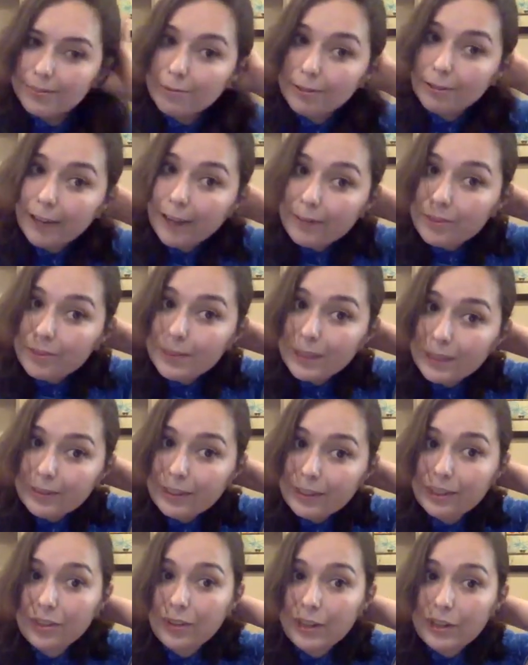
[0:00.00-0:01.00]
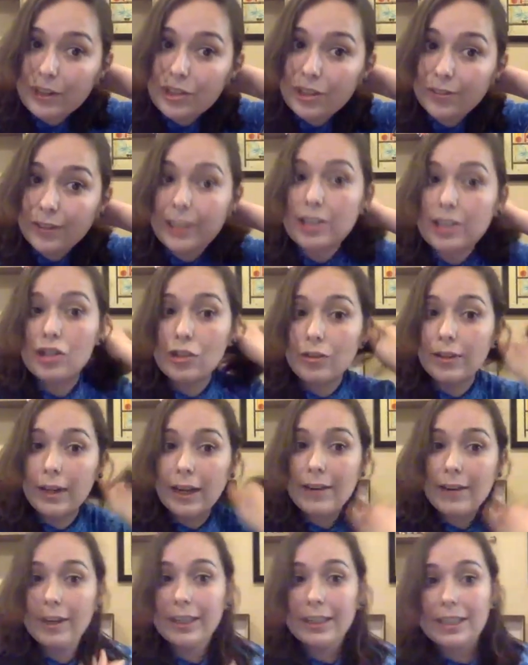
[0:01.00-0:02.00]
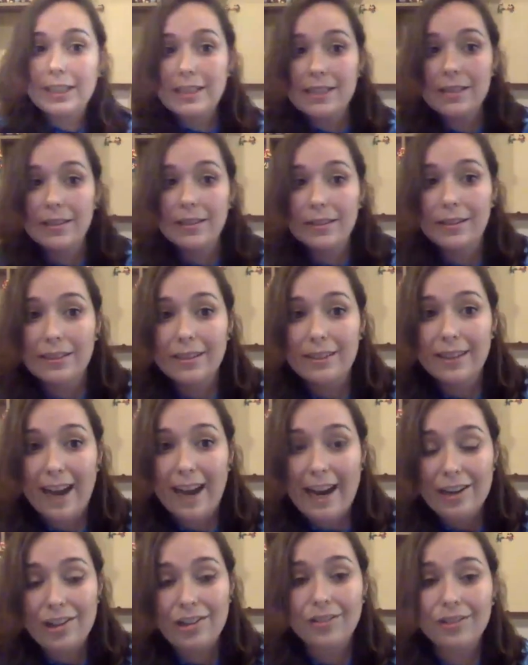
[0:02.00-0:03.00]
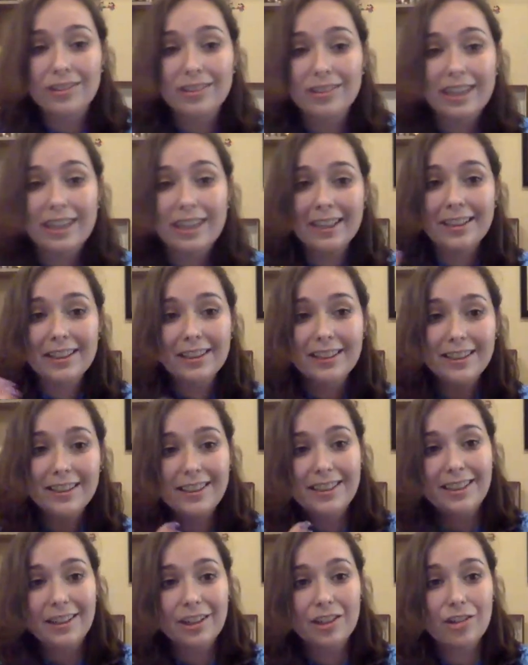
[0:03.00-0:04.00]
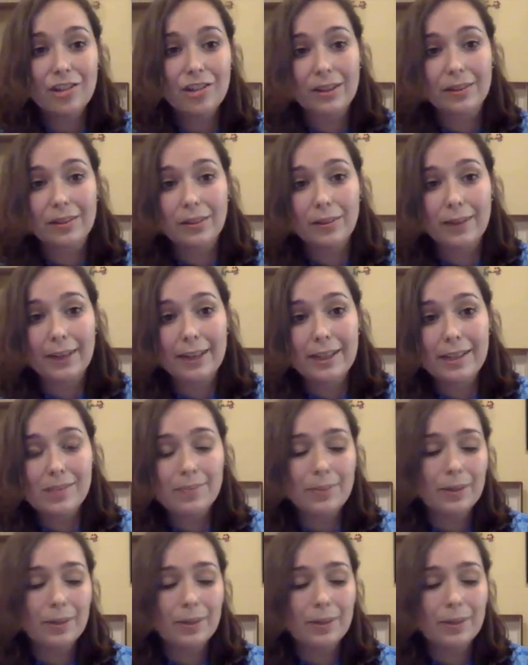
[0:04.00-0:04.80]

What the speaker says: prepped me with the question of, like, do you have any actual, like, constructive advice?